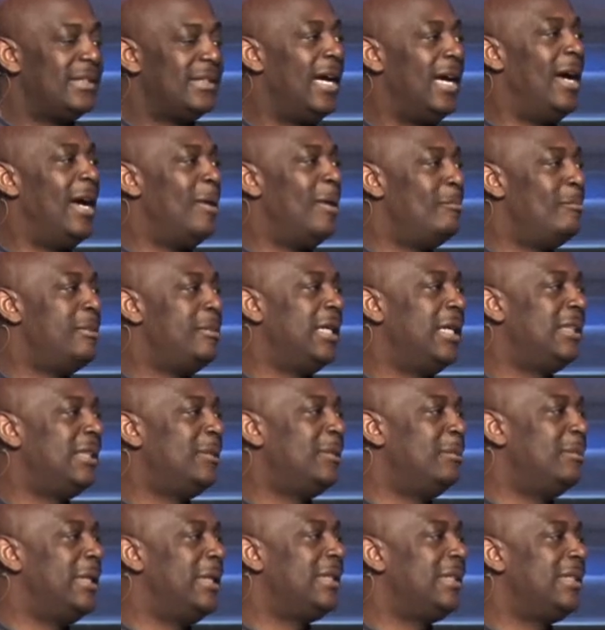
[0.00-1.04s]
um,
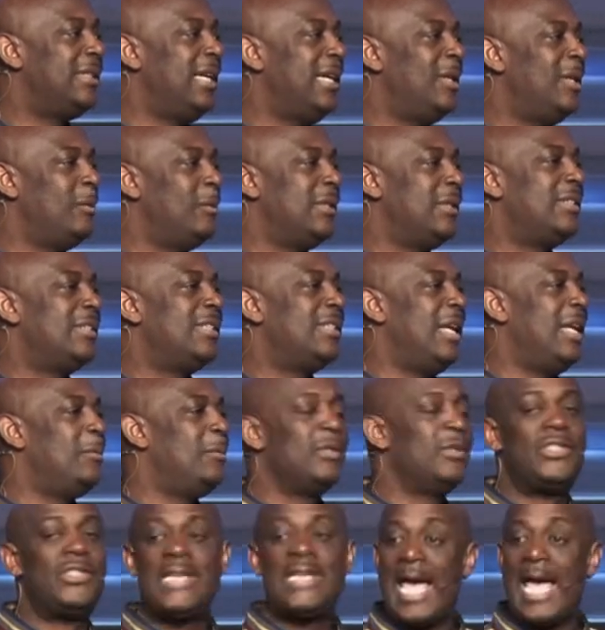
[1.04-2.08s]
but, but it, was, it
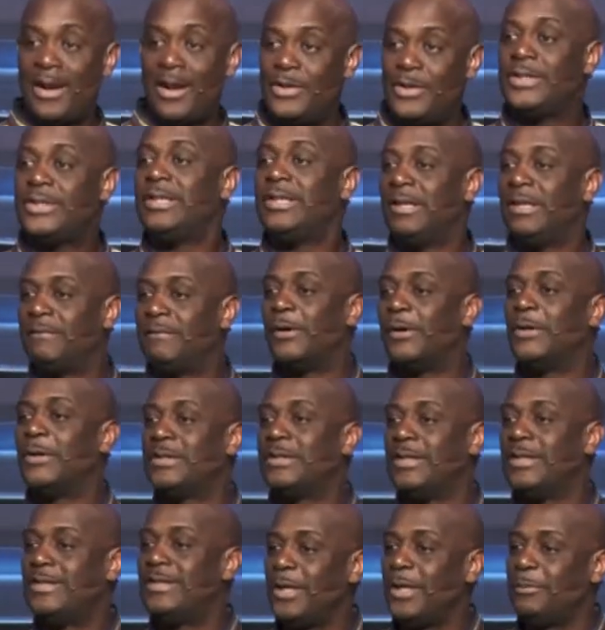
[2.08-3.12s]
was challenging at first,
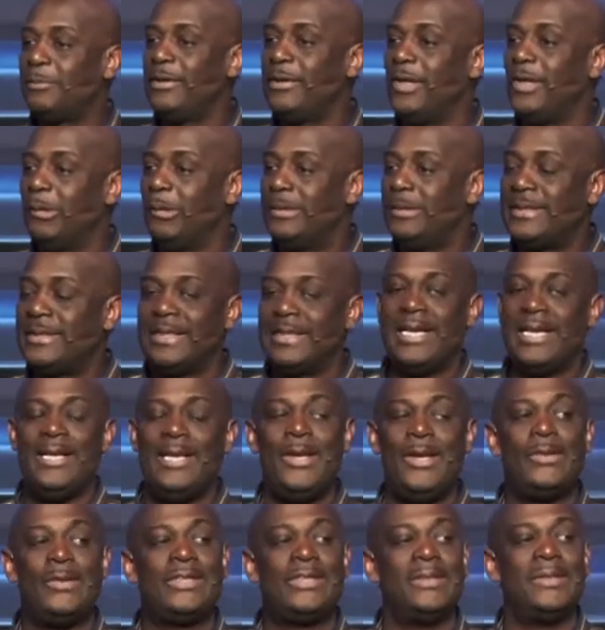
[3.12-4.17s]
and it took me a little bit to get
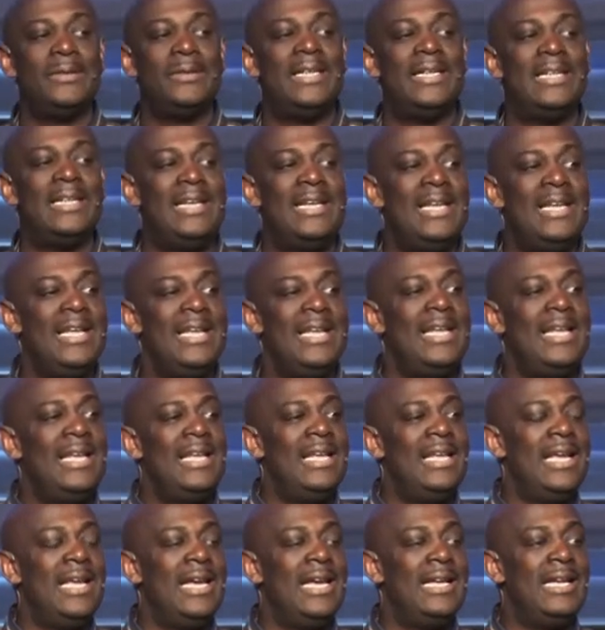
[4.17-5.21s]
used to it.
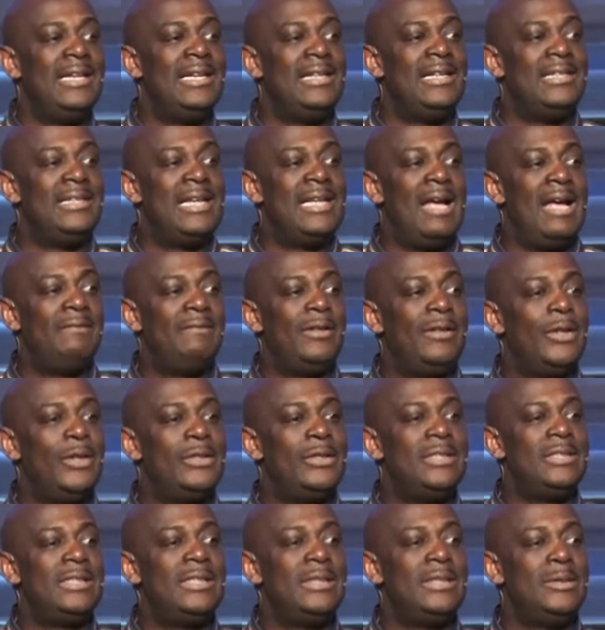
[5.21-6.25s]
And I've
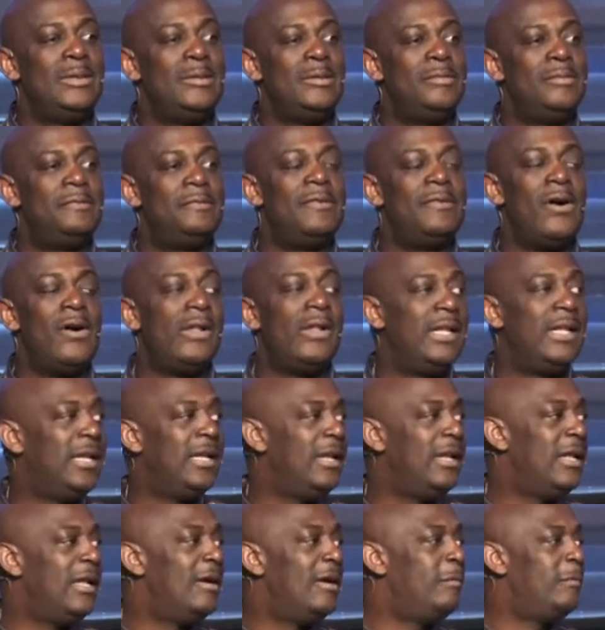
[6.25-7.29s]
learned to fall
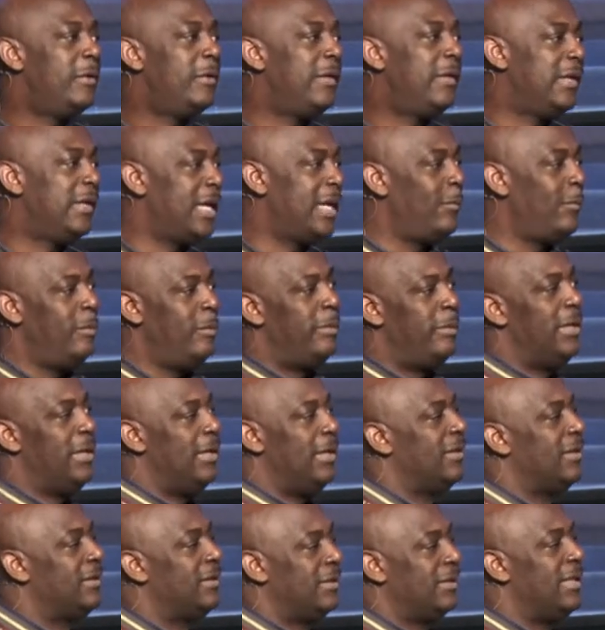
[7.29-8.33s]
in love with it. Can we bring
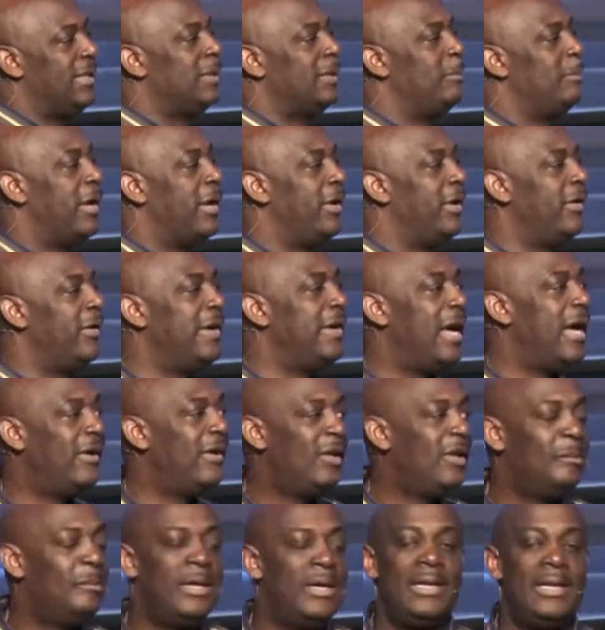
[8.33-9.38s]
this, this monitor down a
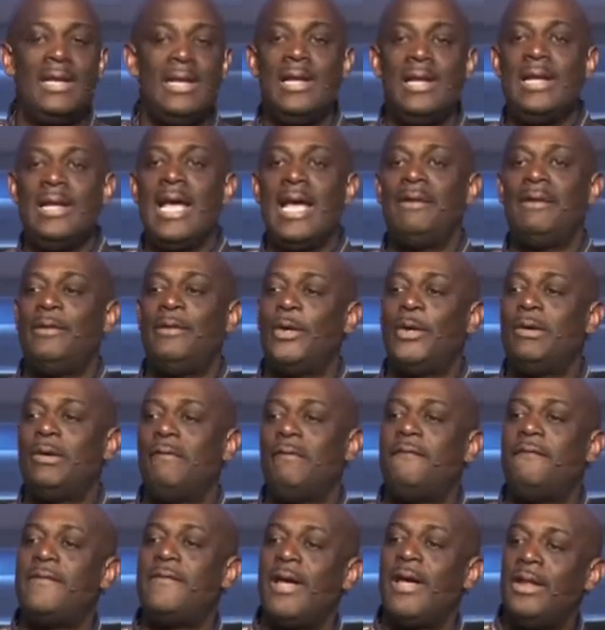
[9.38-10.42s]
little bit? I've learned to
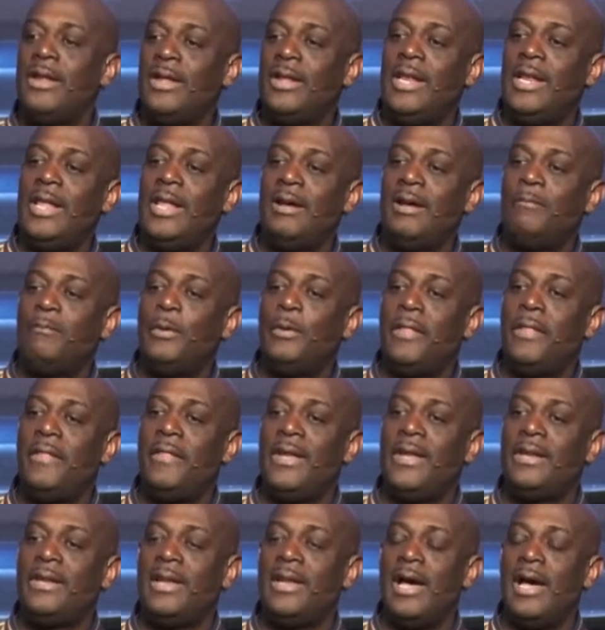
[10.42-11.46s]
fall in love with
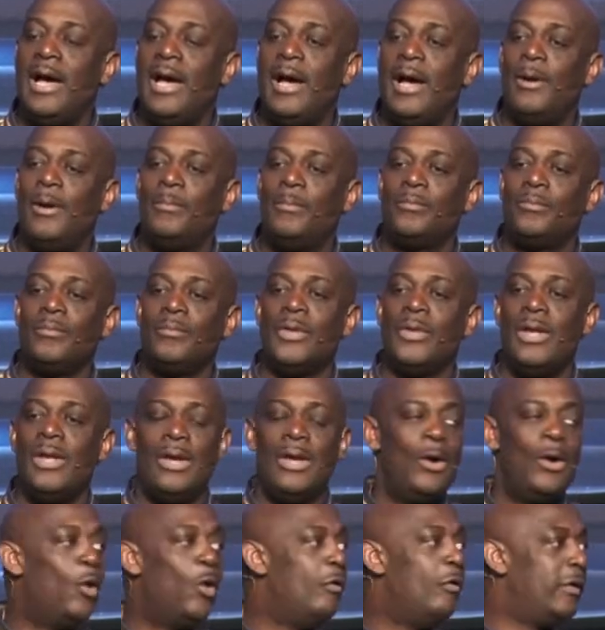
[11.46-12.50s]
it um,
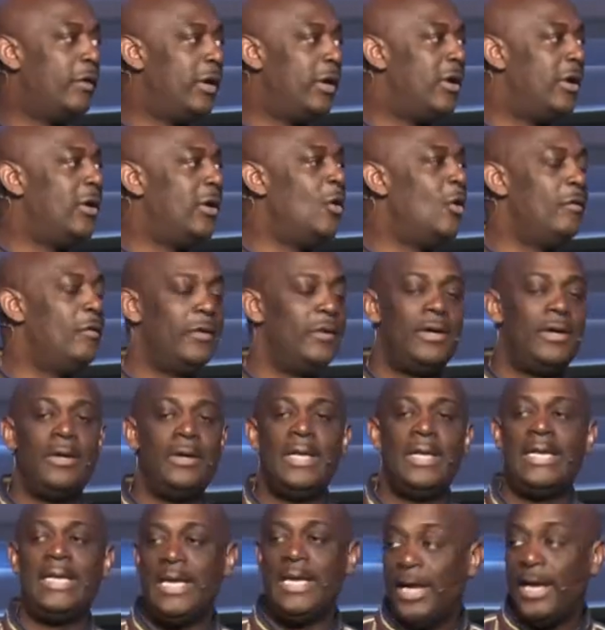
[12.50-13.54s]
over, over the
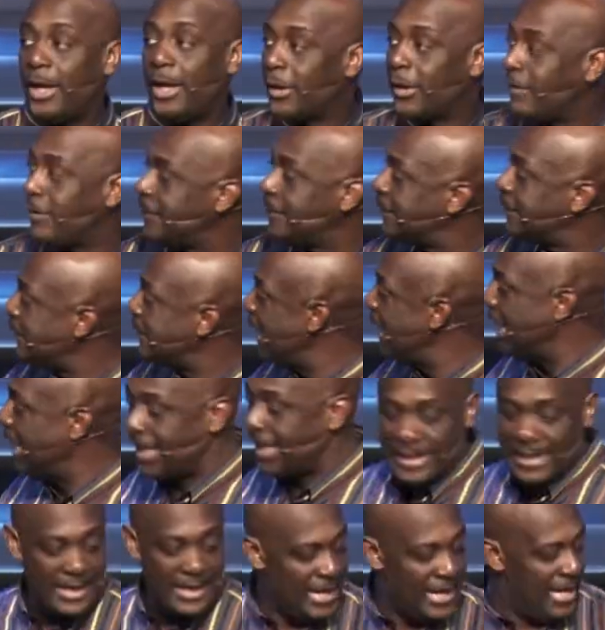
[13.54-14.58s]
years, and